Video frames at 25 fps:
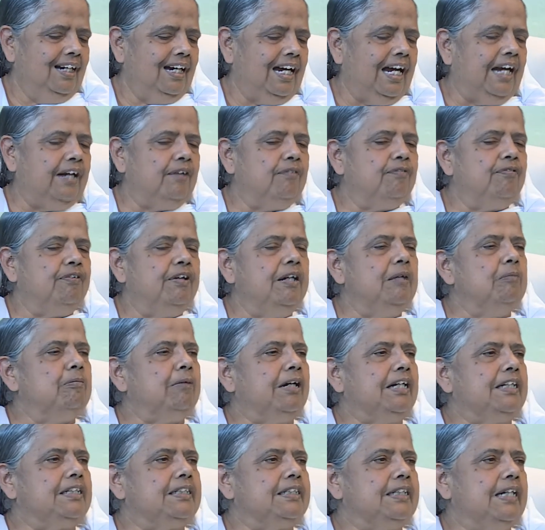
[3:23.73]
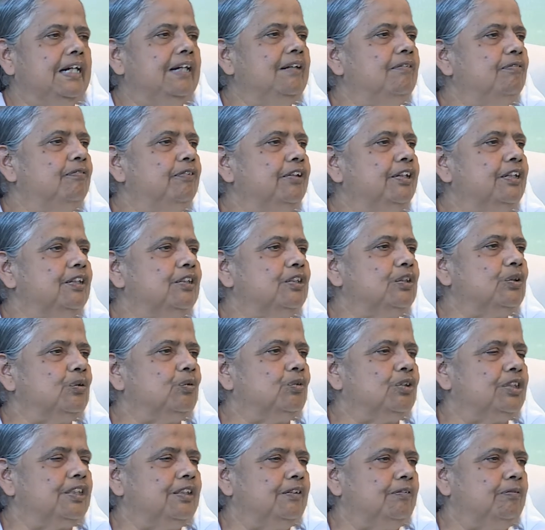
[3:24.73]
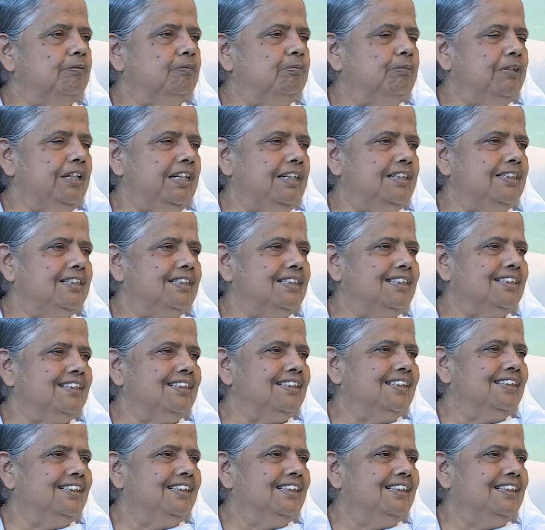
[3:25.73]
and fill myself with the source of peace,